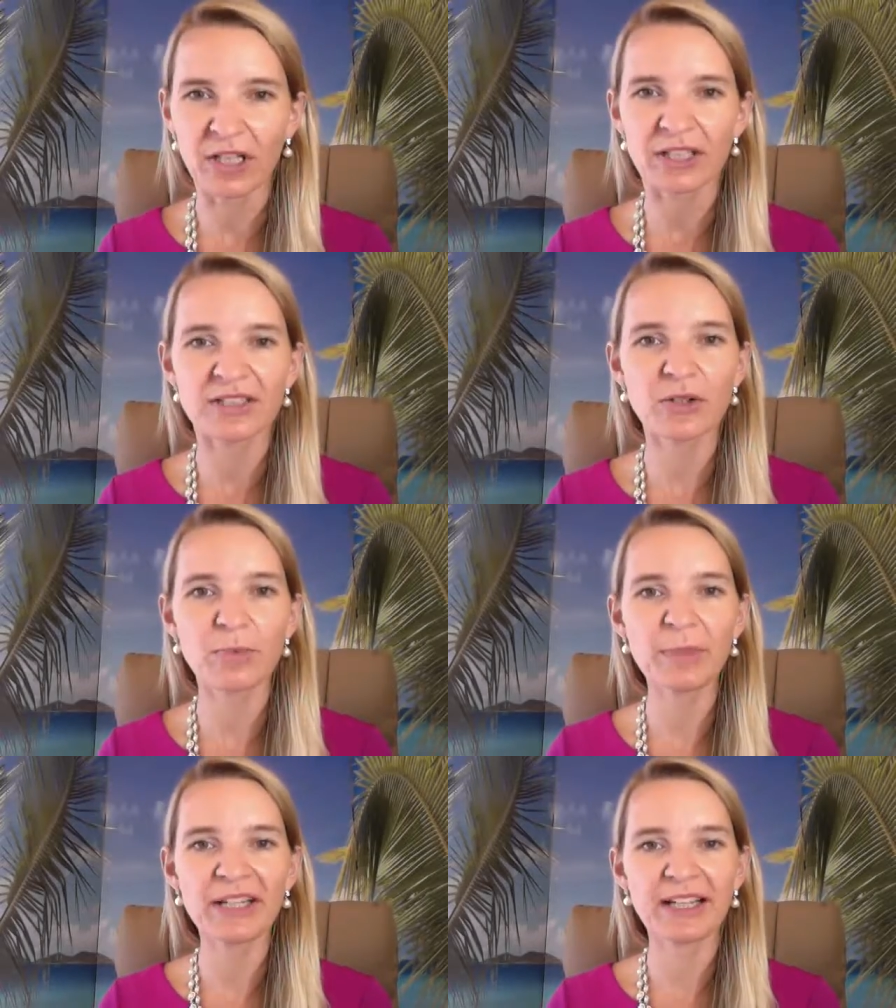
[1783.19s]
So
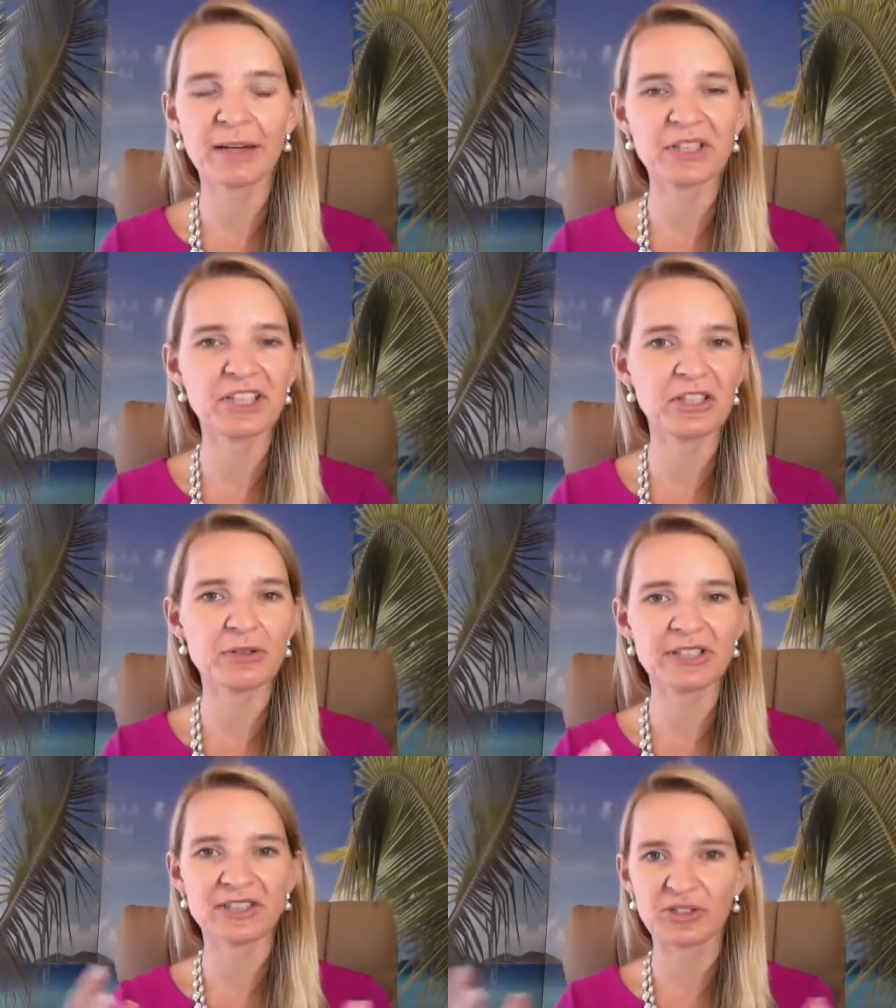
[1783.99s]
we become
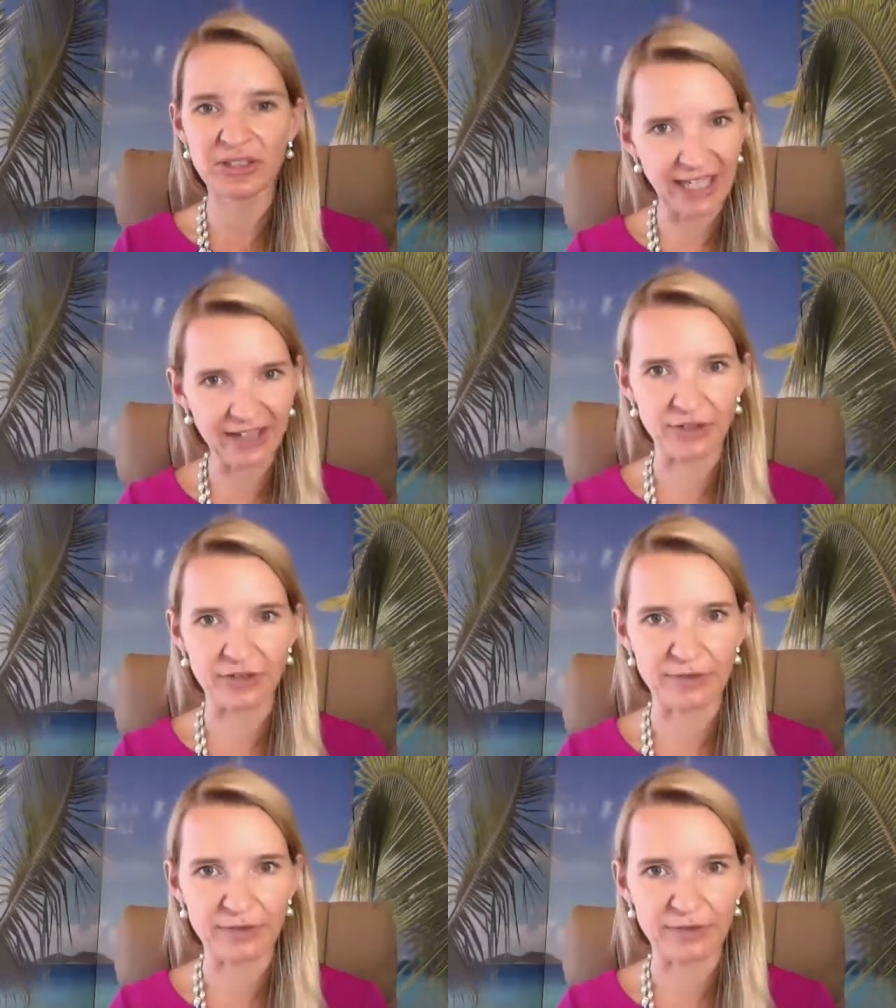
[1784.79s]
curious together.